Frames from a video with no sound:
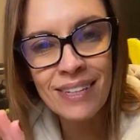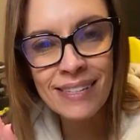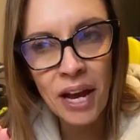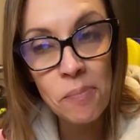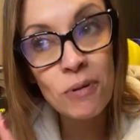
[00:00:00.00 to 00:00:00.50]

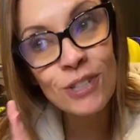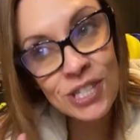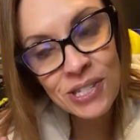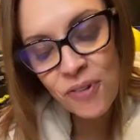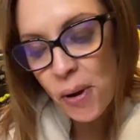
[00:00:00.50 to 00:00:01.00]
I
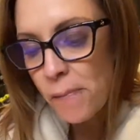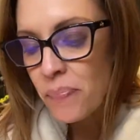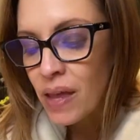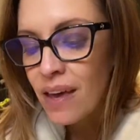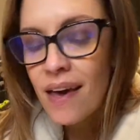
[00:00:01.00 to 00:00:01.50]
purchased from
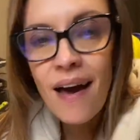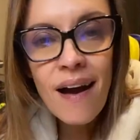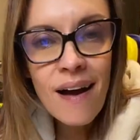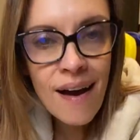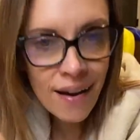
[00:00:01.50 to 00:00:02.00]

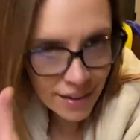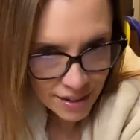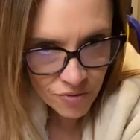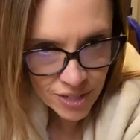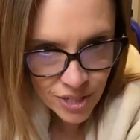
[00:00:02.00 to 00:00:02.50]
had
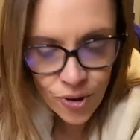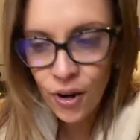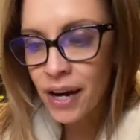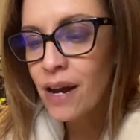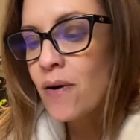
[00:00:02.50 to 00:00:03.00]
inventory.